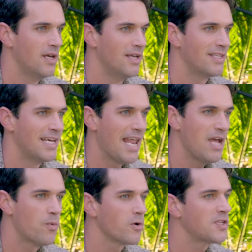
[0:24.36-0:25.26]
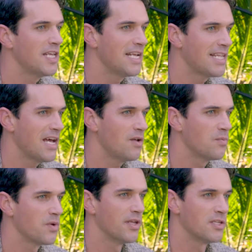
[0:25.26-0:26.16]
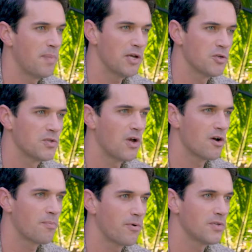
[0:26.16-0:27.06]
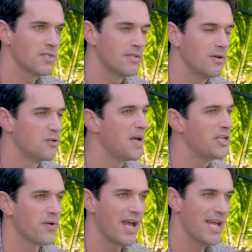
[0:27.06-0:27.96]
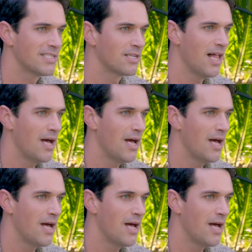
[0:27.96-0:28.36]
Today, we're sitting down with a special dog person who's made your hand clap,